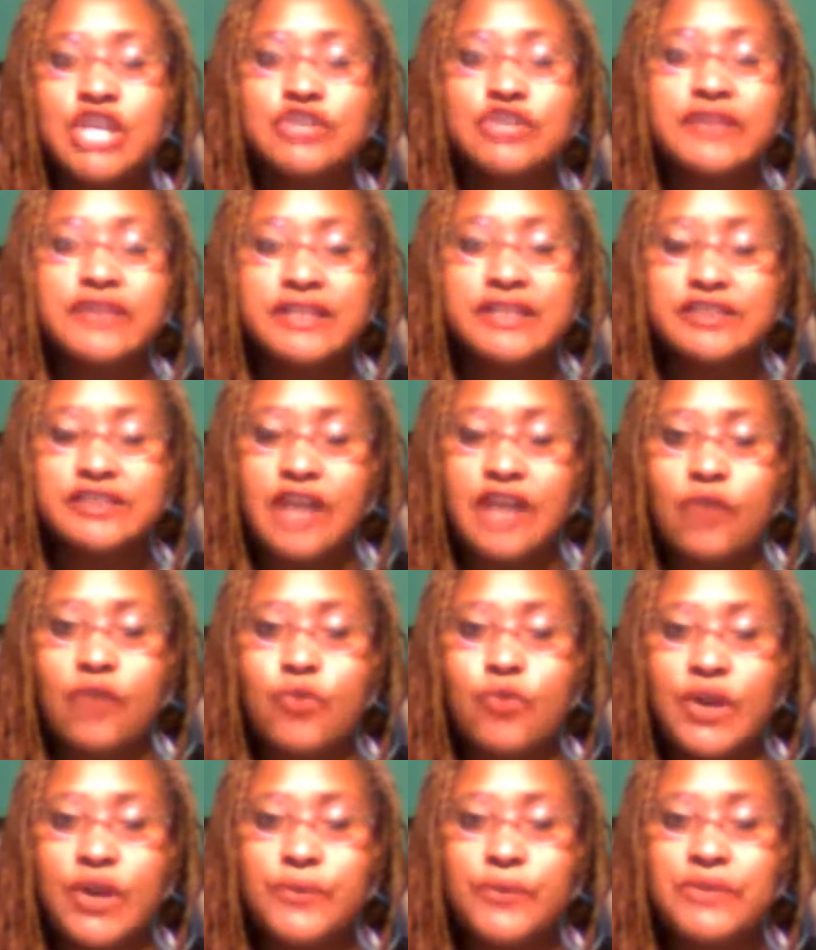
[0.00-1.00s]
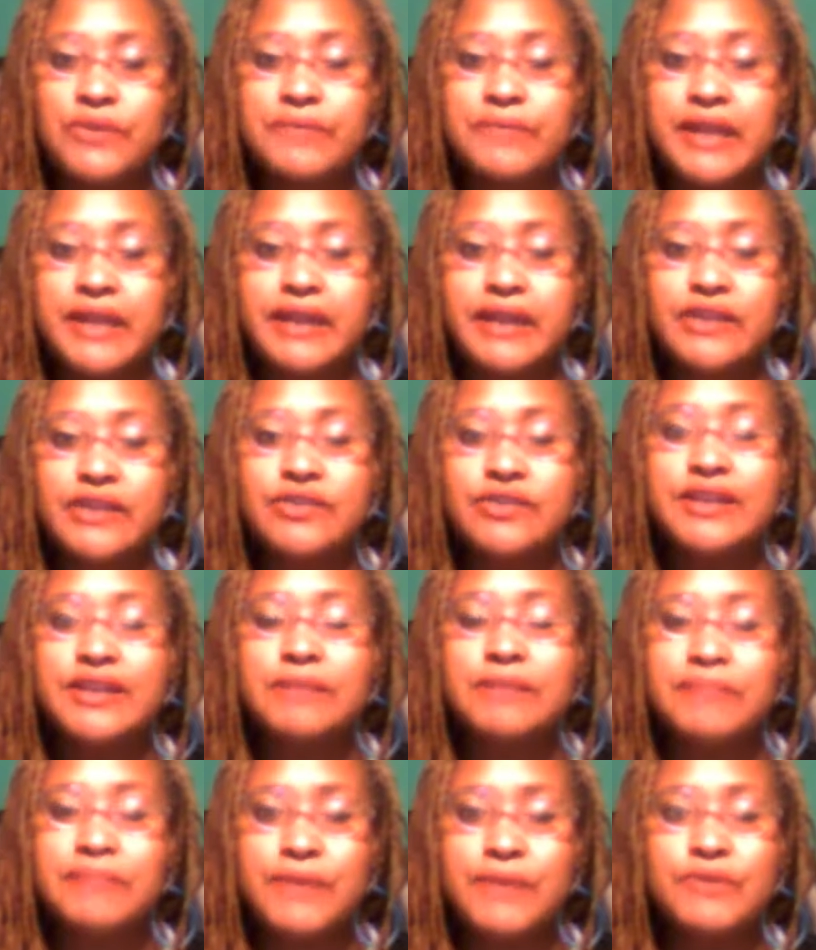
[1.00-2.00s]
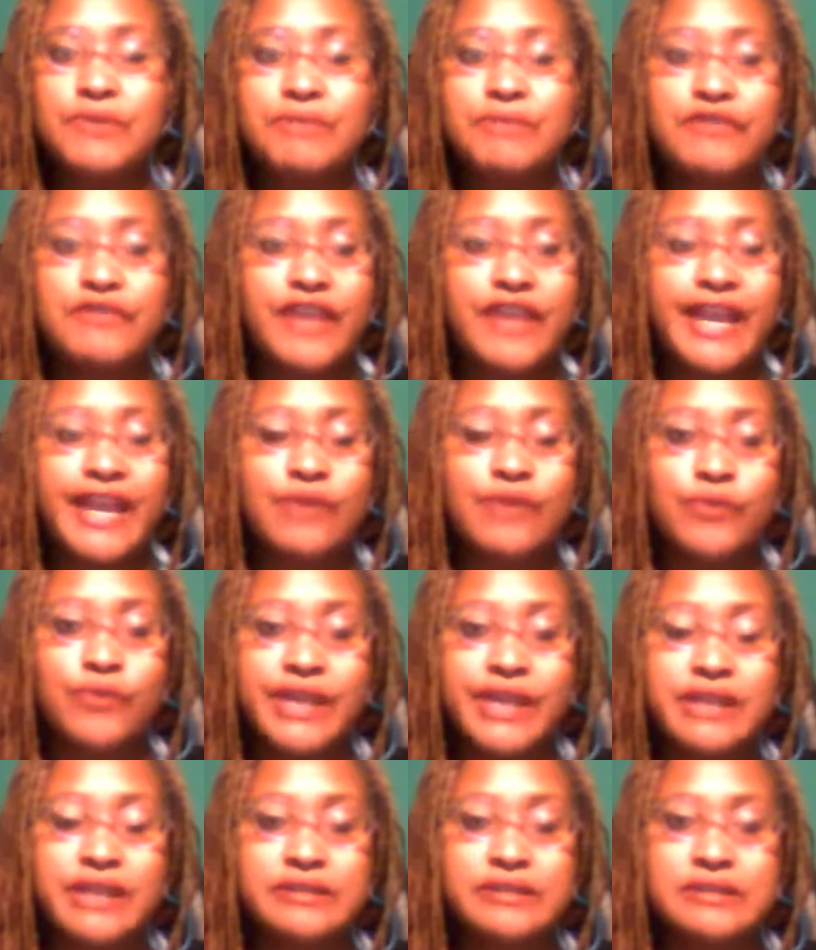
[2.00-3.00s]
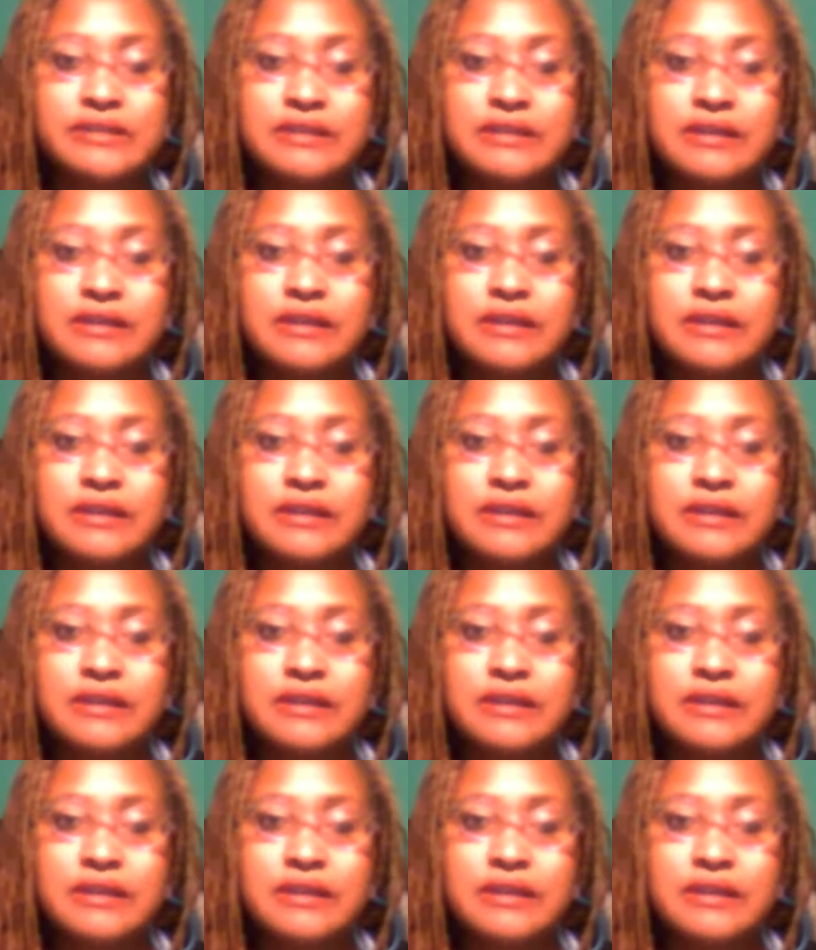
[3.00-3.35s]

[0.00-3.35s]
You're going to start working with me and you're going to be with me for 8 weeks.